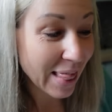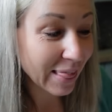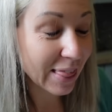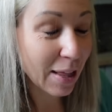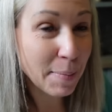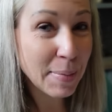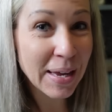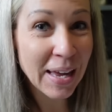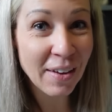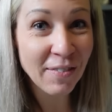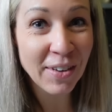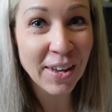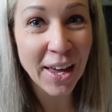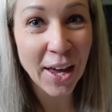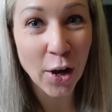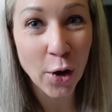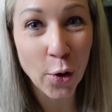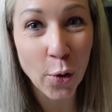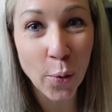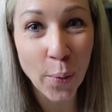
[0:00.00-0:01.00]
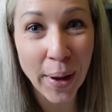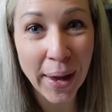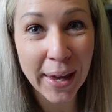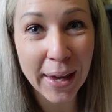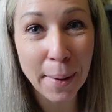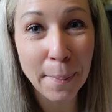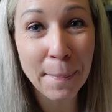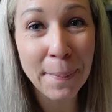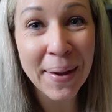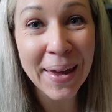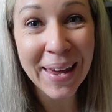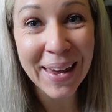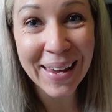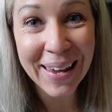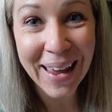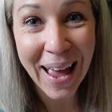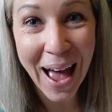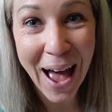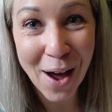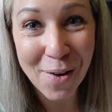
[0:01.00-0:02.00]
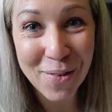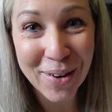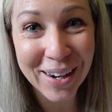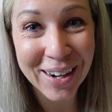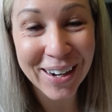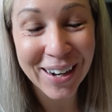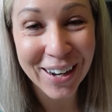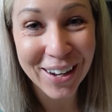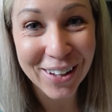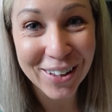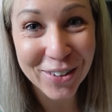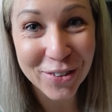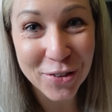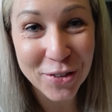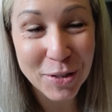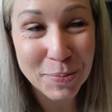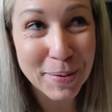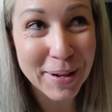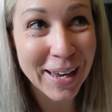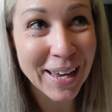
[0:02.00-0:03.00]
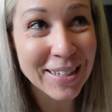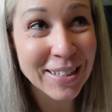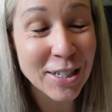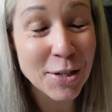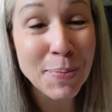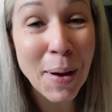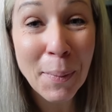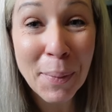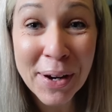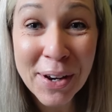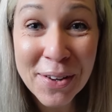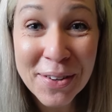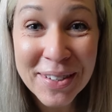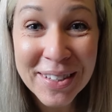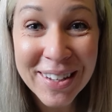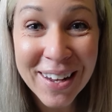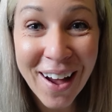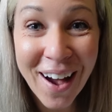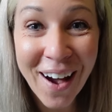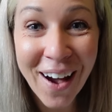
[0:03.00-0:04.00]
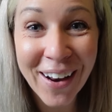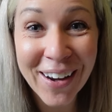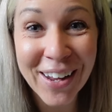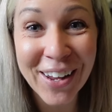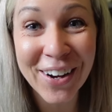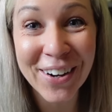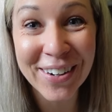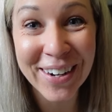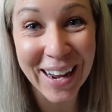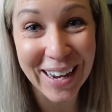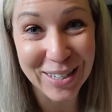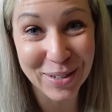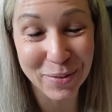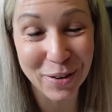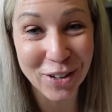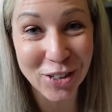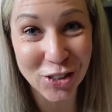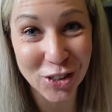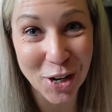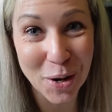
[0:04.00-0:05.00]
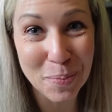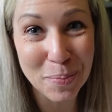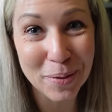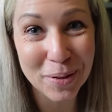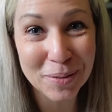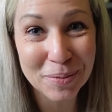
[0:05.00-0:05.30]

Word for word: Let me give you a quick peek at what it includes because you might want to use it on your next road trip.